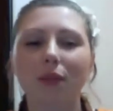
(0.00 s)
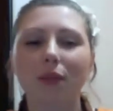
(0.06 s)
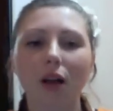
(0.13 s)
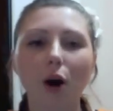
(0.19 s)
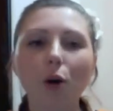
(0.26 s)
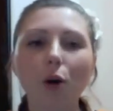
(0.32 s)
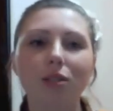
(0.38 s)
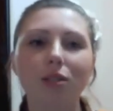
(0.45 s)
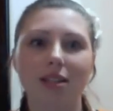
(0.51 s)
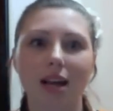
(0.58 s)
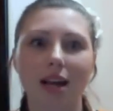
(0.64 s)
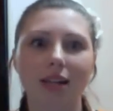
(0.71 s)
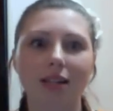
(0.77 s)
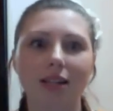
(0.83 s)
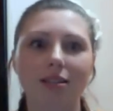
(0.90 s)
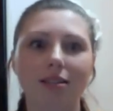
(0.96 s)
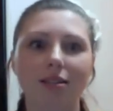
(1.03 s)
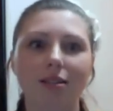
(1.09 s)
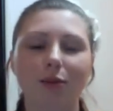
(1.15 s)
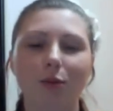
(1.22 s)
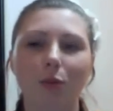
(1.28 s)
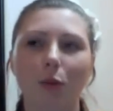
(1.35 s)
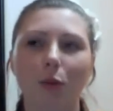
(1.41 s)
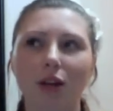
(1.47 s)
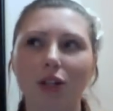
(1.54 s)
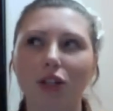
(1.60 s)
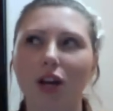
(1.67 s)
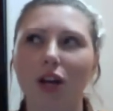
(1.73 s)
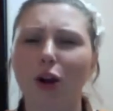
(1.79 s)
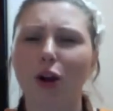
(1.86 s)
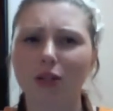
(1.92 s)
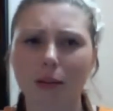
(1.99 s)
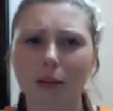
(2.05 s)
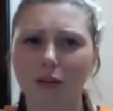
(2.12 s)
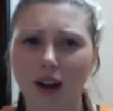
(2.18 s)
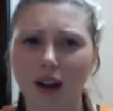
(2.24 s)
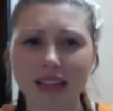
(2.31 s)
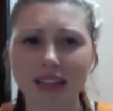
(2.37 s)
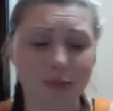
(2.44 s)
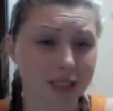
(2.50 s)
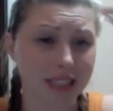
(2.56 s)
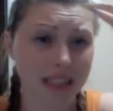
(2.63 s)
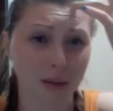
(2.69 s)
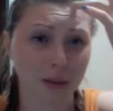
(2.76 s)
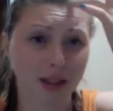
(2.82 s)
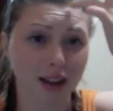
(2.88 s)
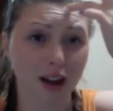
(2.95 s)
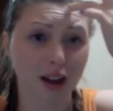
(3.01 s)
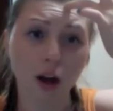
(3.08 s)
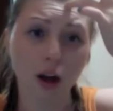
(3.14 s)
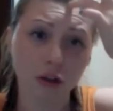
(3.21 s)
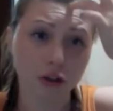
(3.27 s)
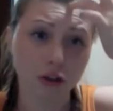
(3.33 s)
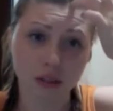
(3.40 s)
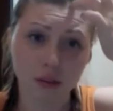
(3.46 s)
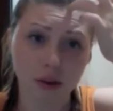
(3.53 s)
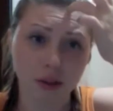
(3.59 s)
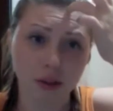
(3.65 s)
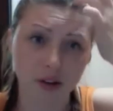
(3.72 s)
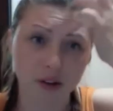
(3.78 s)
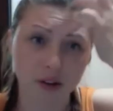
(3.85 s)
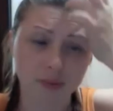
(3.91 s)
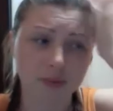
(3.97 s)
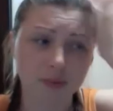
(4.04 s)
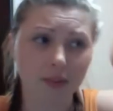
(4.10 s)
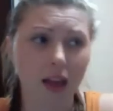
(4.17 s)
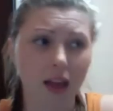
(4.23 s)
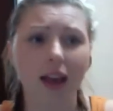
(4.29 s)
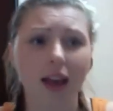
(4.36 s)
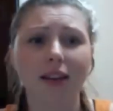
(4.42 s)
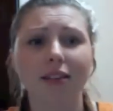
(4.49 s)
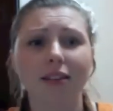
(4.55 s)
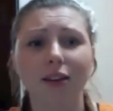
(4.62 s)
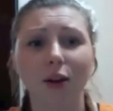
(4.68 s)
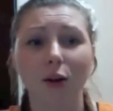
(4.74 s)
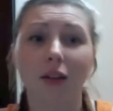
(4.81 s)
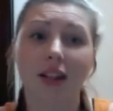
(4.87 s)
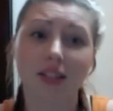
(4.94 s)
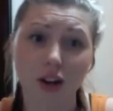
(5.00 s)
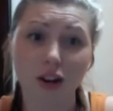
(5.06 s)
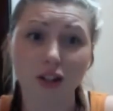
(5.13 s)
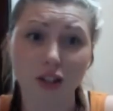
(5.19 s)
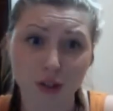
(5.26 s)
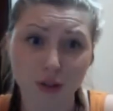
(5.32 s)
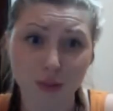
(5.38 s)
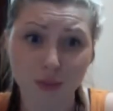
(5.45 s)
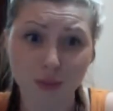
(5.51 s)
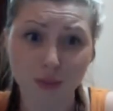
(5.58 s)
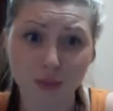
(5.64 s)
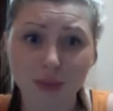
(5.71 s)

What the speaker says: almost 90s, which I know some of you guys have been dealing with like 100 degree weather, and yo, that's hot too.